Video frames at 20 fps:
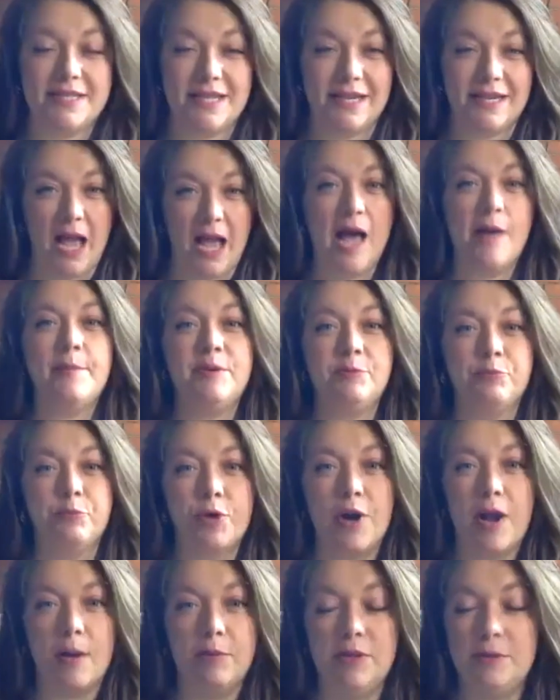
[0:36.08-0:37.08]
common
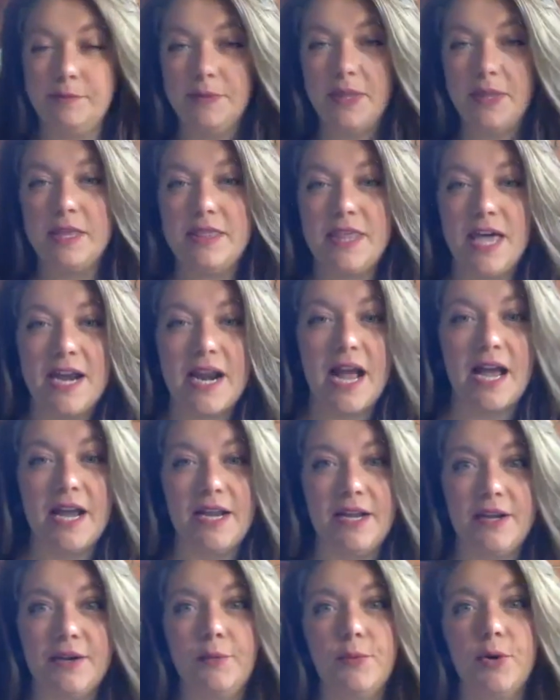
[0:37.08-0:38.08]
problem that
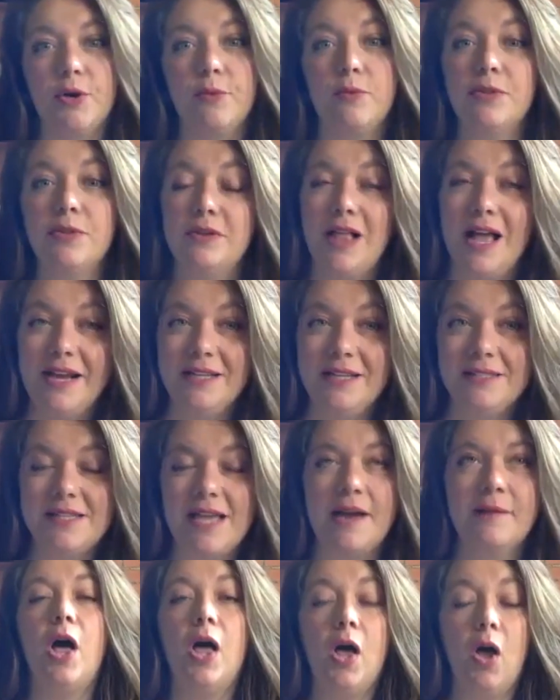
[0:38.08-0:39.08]
I work with clients
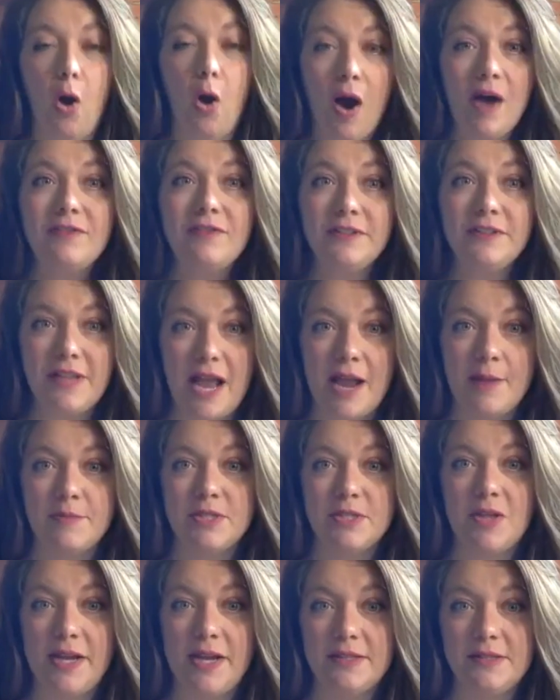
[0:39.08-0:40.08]
on. Oftentimes
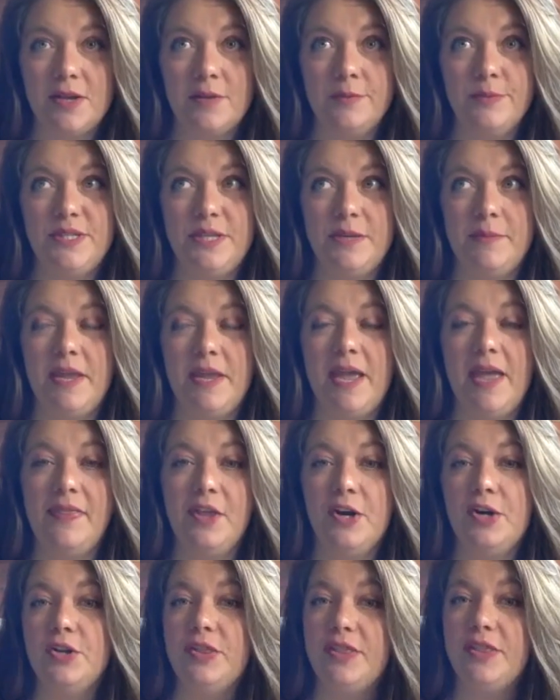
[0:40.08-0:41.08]
clients come see me and
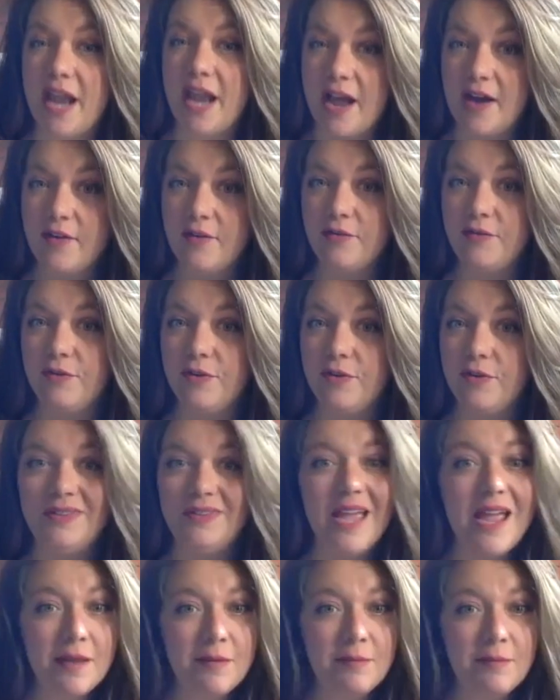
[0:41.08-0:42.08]
they have
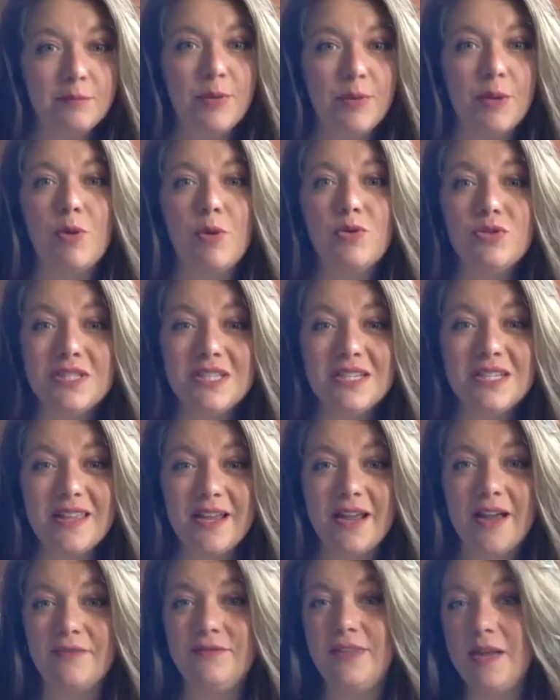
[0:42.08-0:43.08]
debt, but mostly they
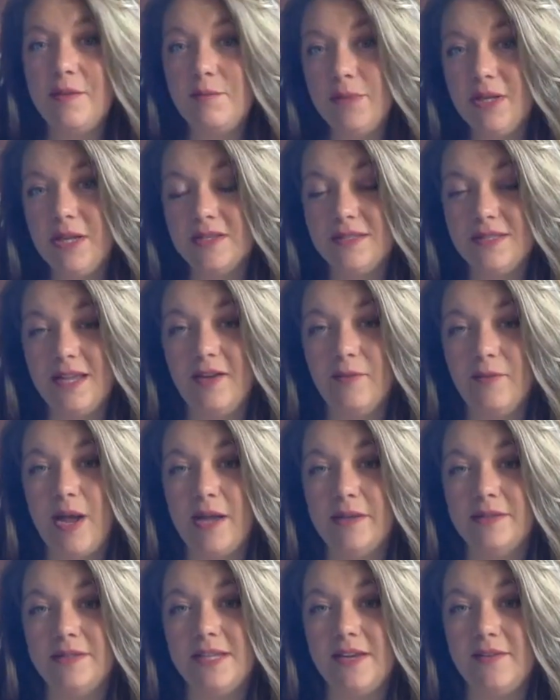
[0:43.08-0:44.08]
have debt because they have
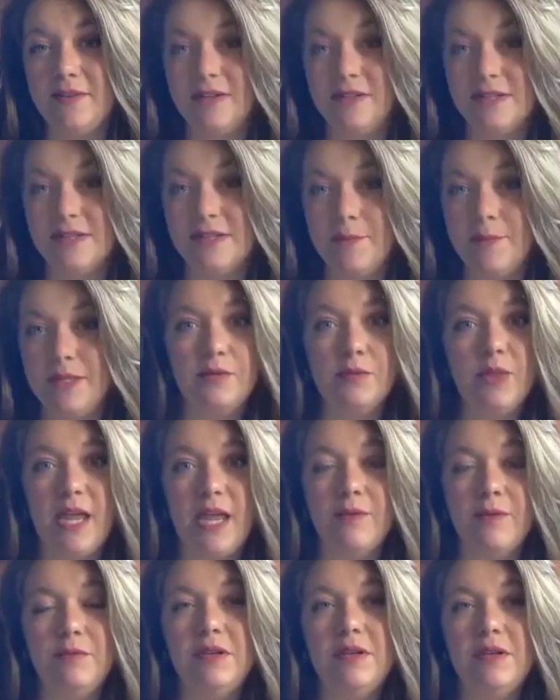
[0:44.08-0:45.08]
bad savings habits.
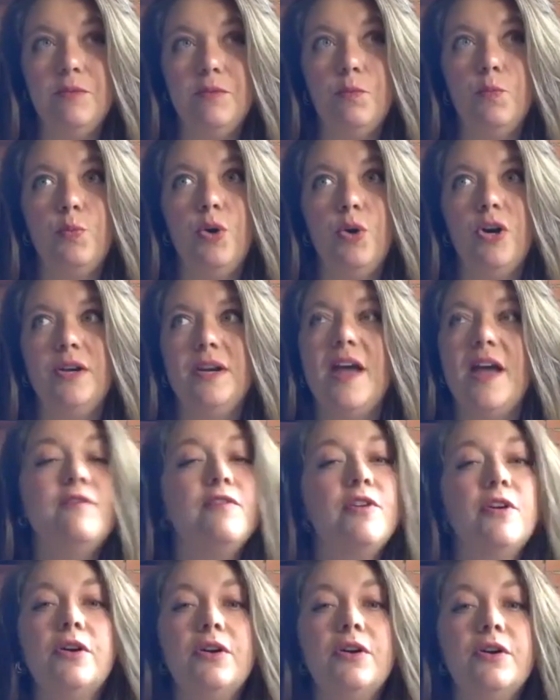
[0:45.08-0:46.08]
They were
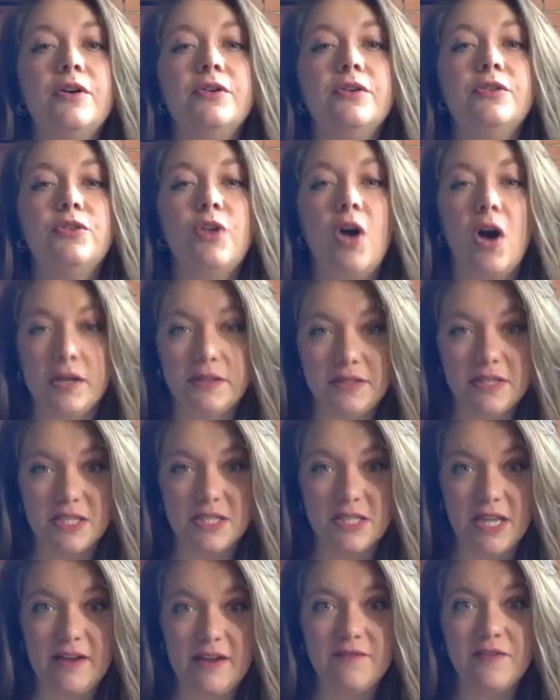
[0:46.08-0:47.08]
never taught to
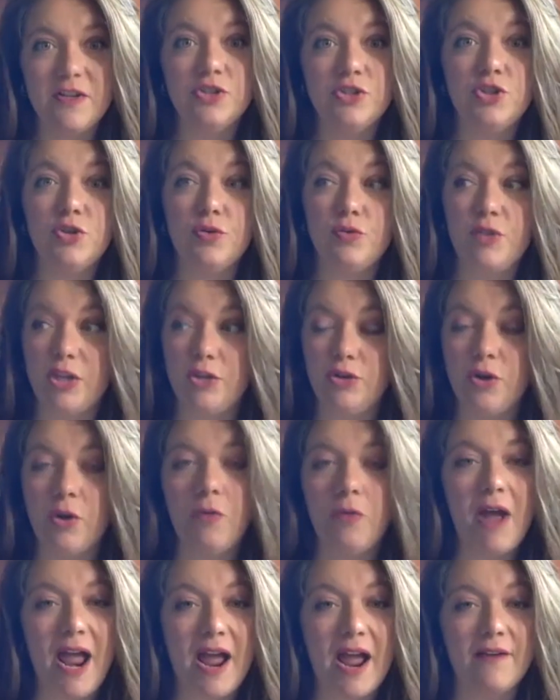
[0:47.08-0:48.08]
save, and so they
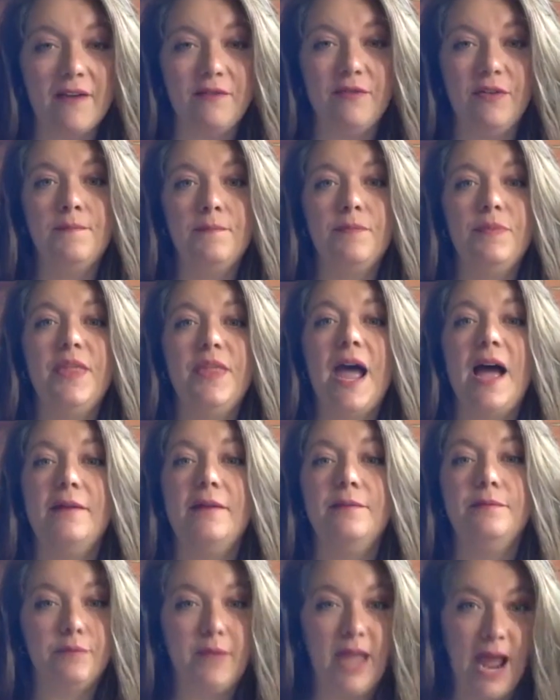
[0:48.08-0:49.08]
don't have that
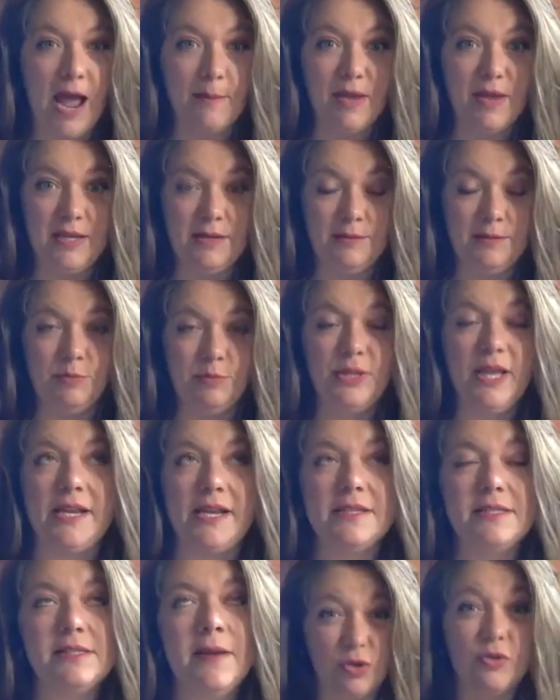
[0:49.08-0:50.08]
habit in
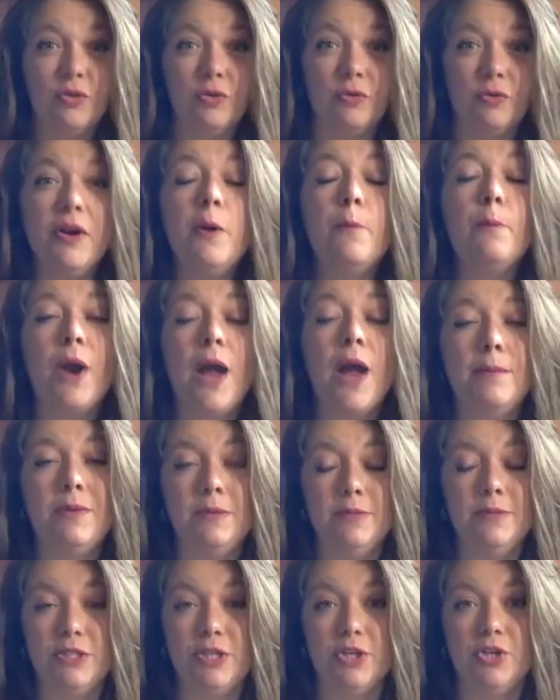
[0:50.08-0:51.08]
place. So the real
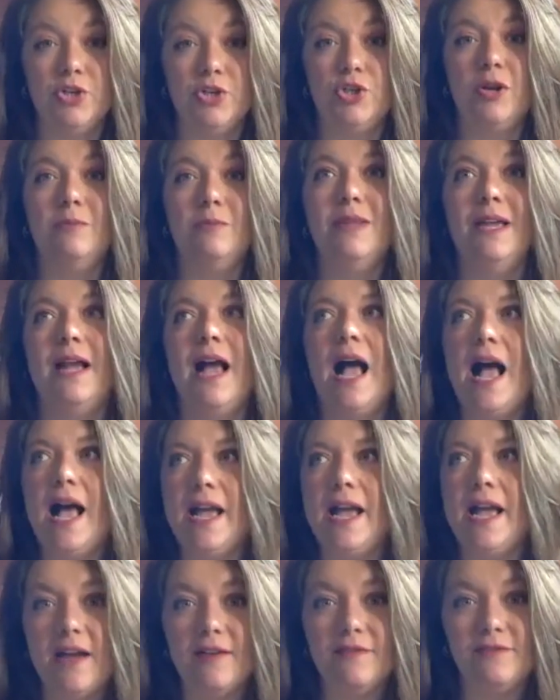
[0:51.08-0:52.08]
problem is going to show up I
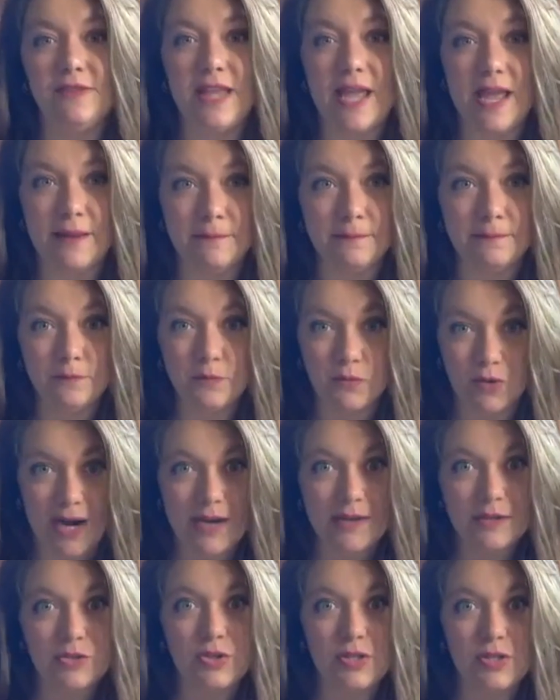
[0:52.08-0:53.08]
have debt,
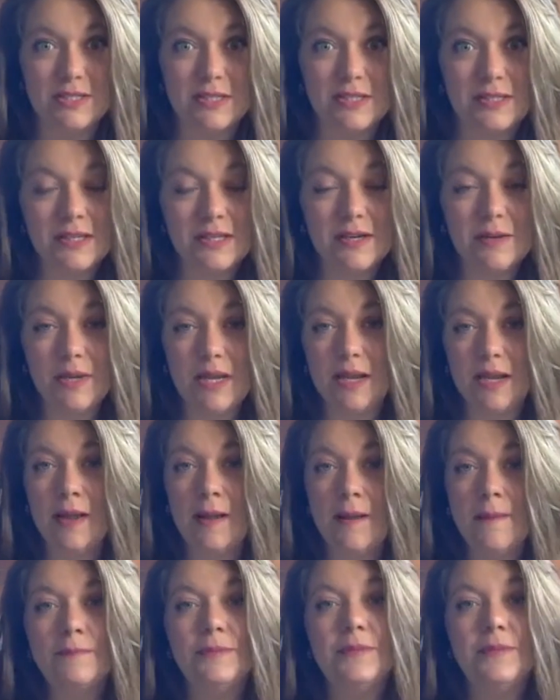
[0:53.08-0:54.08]
right? So this is going to be
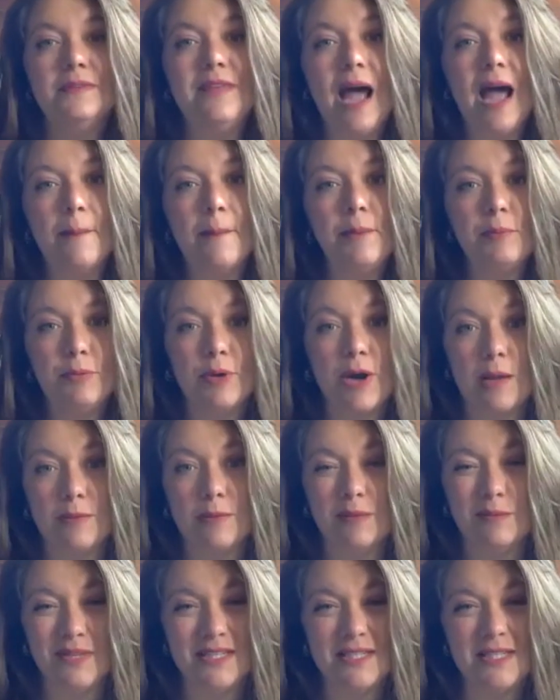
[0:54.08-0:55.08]
top
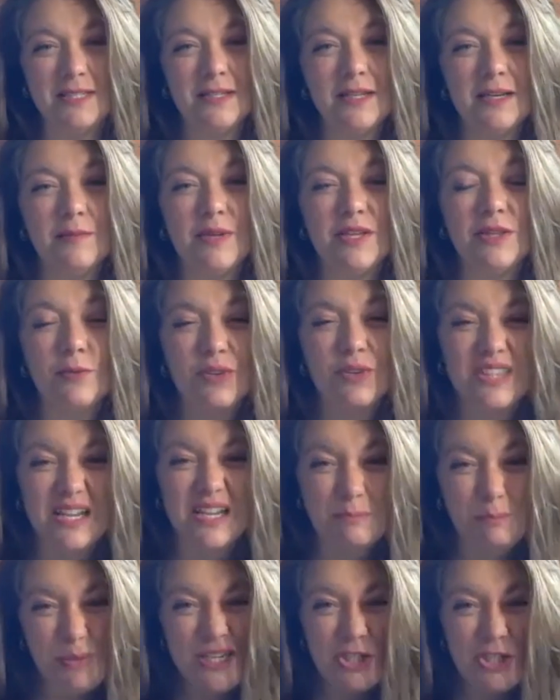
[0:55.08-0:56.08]
problem. This is going to be the one
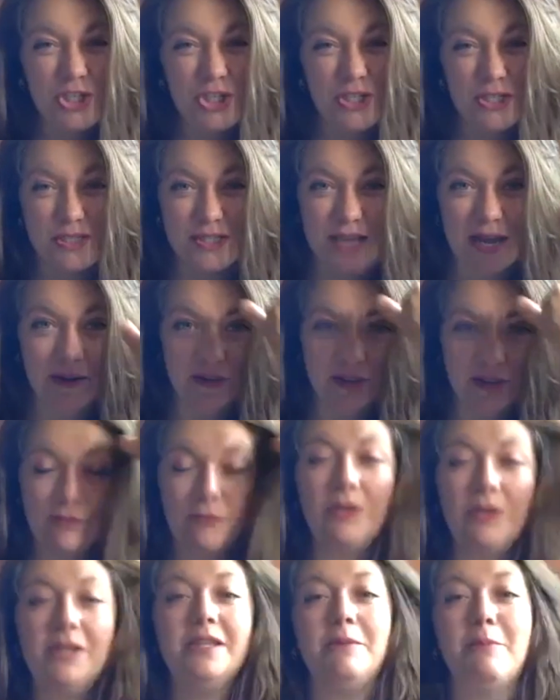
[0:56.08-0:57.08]
that pinches, that
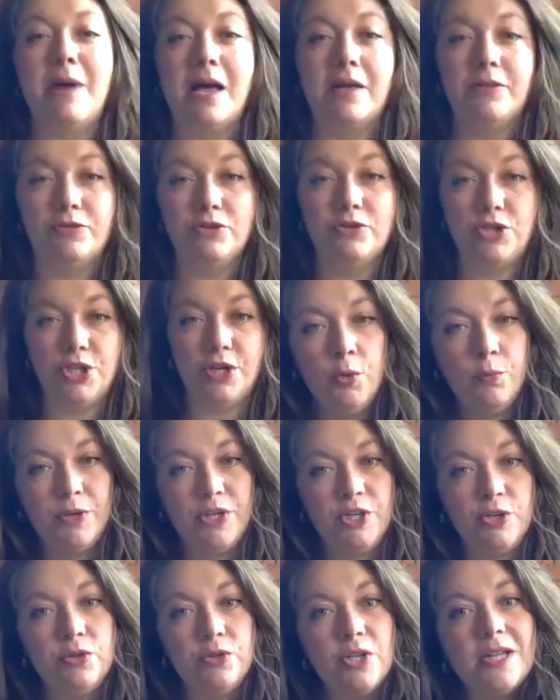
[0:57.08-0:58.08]
really bothers you. When
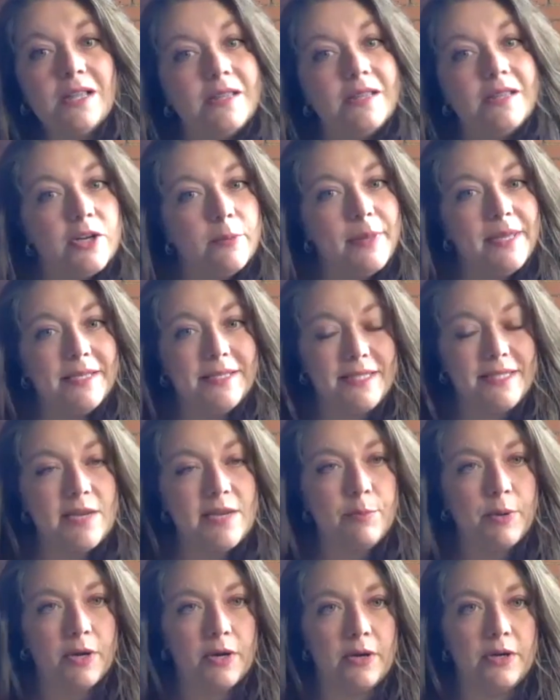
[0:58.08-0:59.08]
you look a little bit
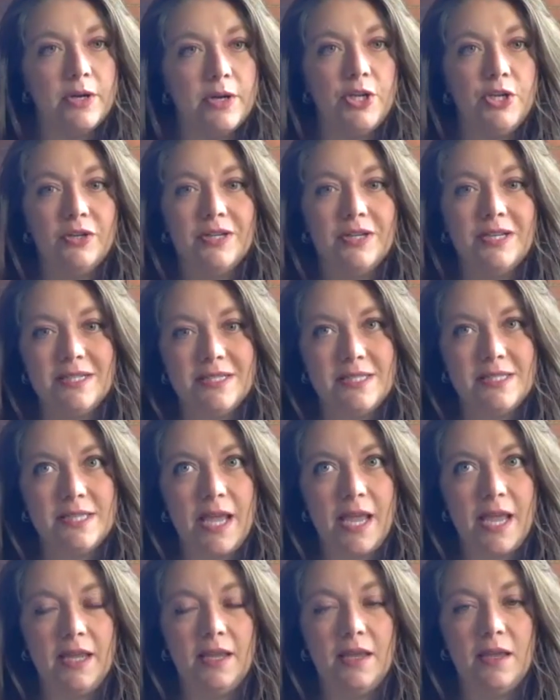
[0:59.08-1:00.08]
deeper, you're going to
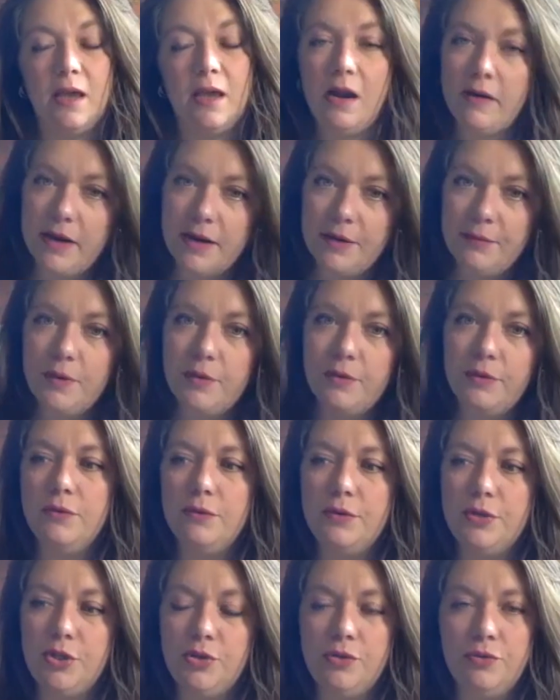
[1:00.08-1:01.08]
say, all right, well,
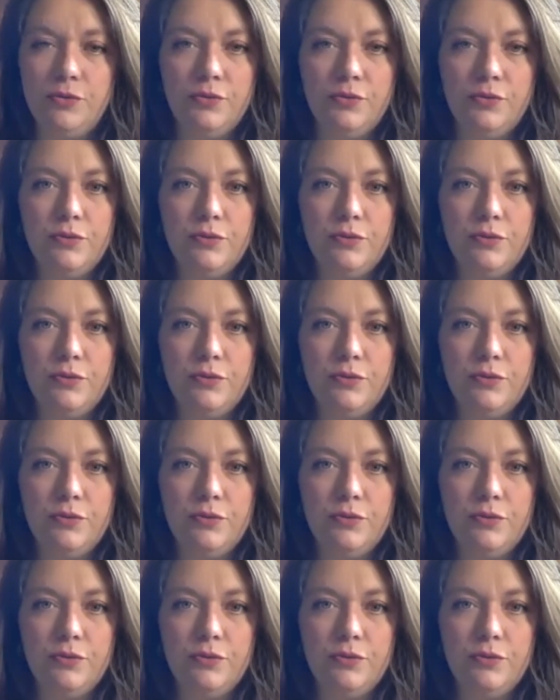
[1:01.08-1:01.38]
you